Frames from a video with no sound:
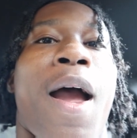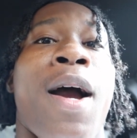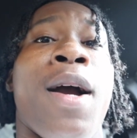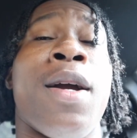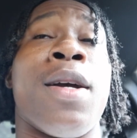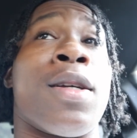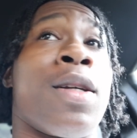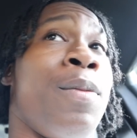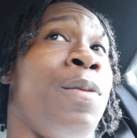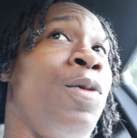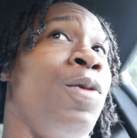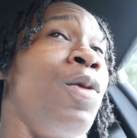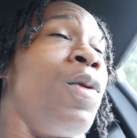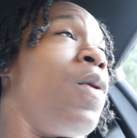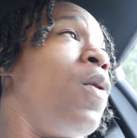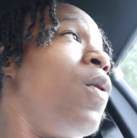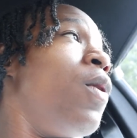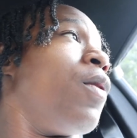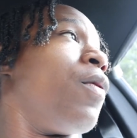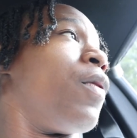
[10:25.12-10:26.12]
I guess I'm gonna
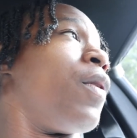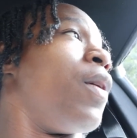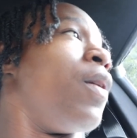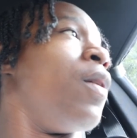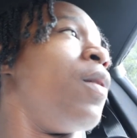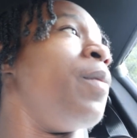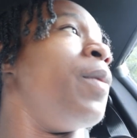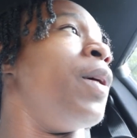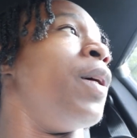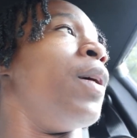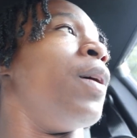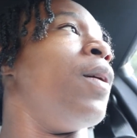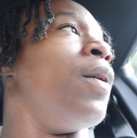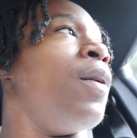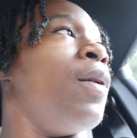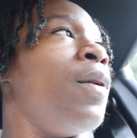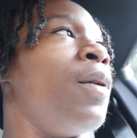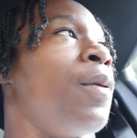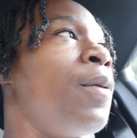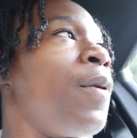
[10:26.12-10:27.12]
record for y'all, man.
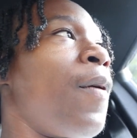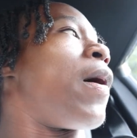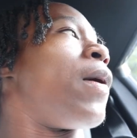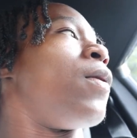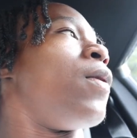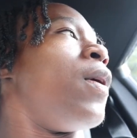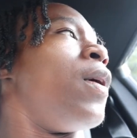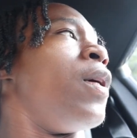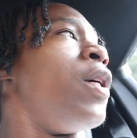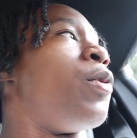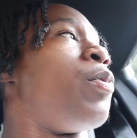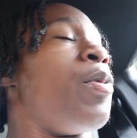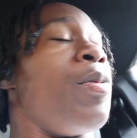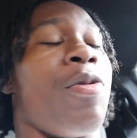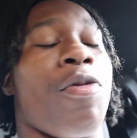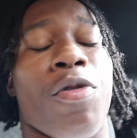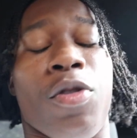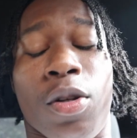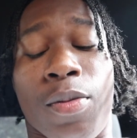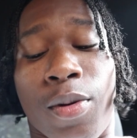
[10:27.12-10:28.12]
I don't know how these
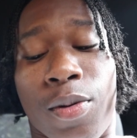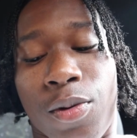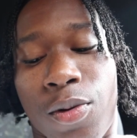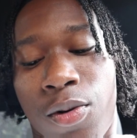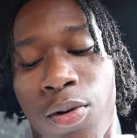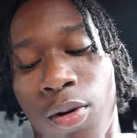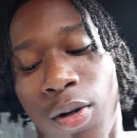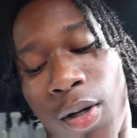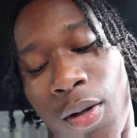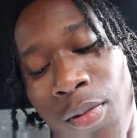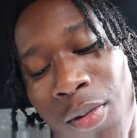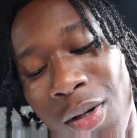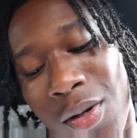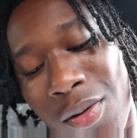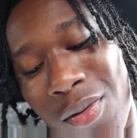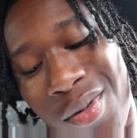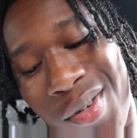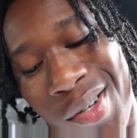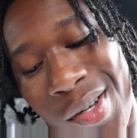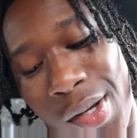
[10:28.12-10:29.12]
people feel about recording. I really
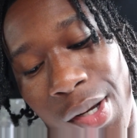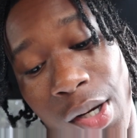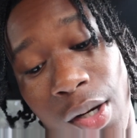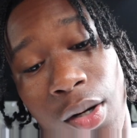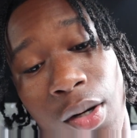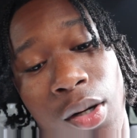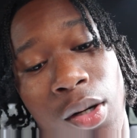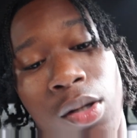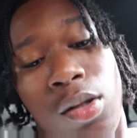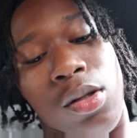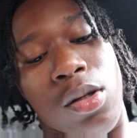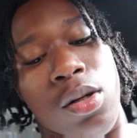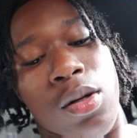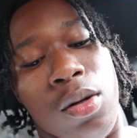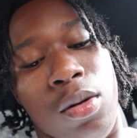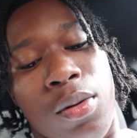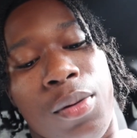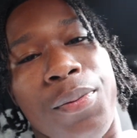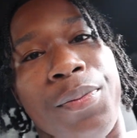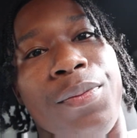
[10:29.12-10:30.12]
don't even care, honestly,
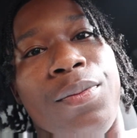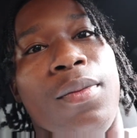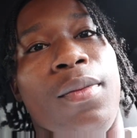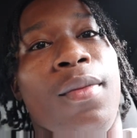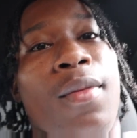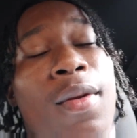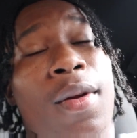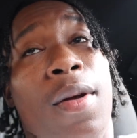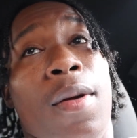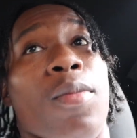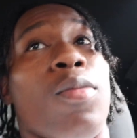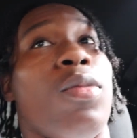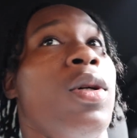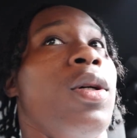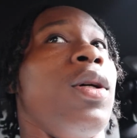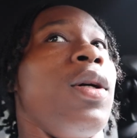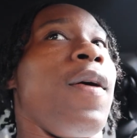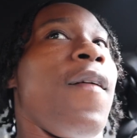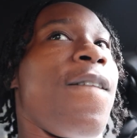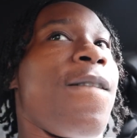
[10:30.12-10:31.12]
though.
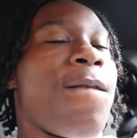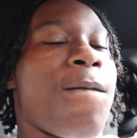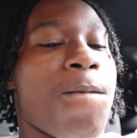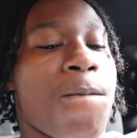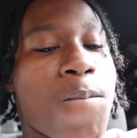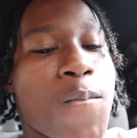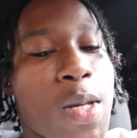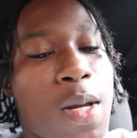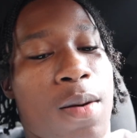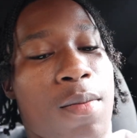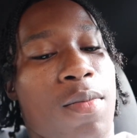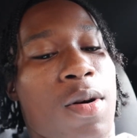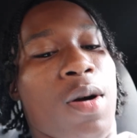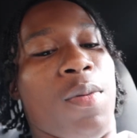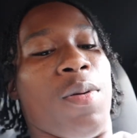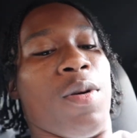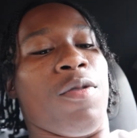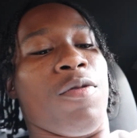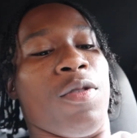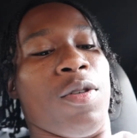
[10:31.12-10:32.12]
But, well,
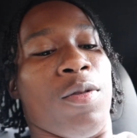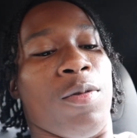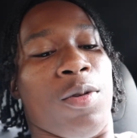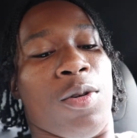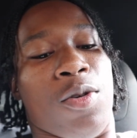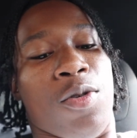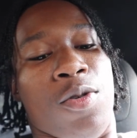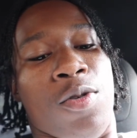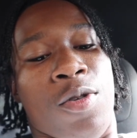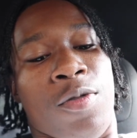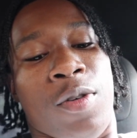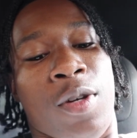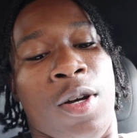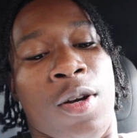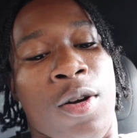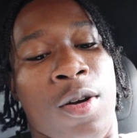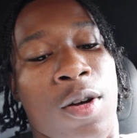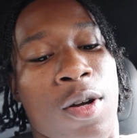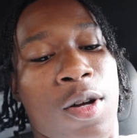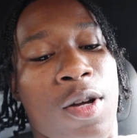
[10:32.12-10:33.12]
I'm finna record for
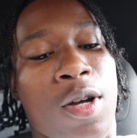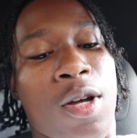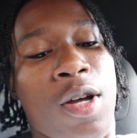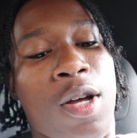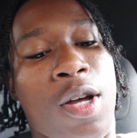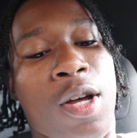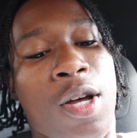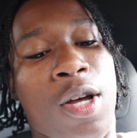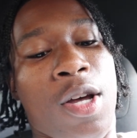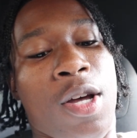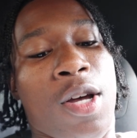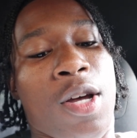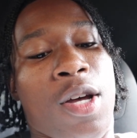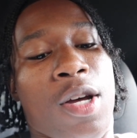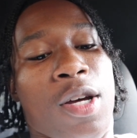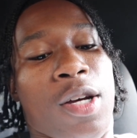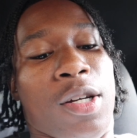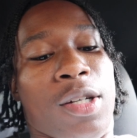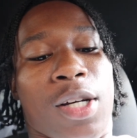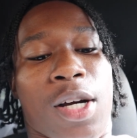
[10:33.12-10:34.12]
y'all.
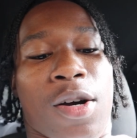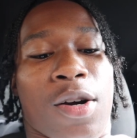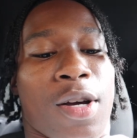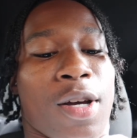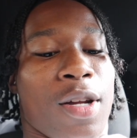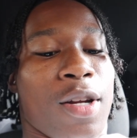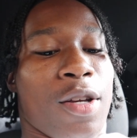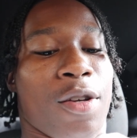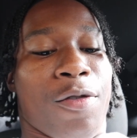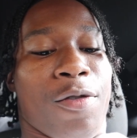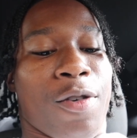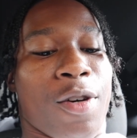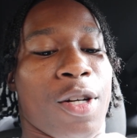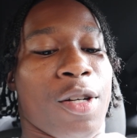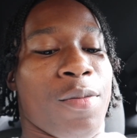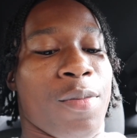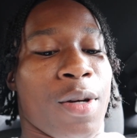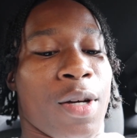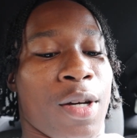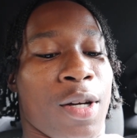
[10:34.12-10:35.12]
Y'all get this
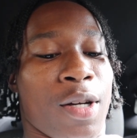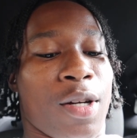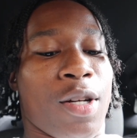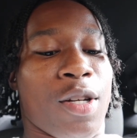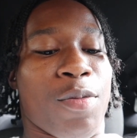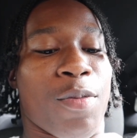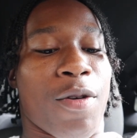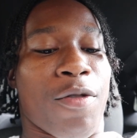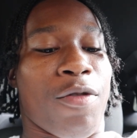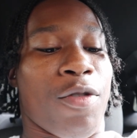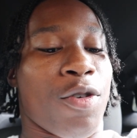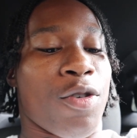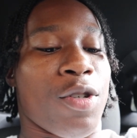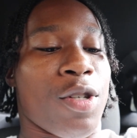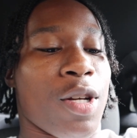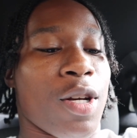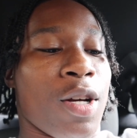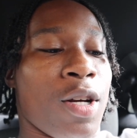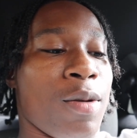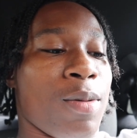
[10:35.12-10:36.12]
footage, man. This is my
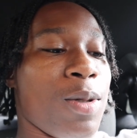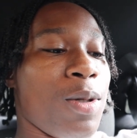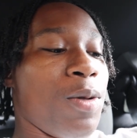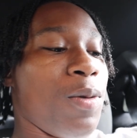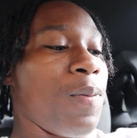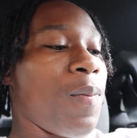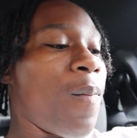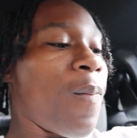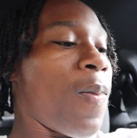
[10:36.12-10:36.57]
first time, so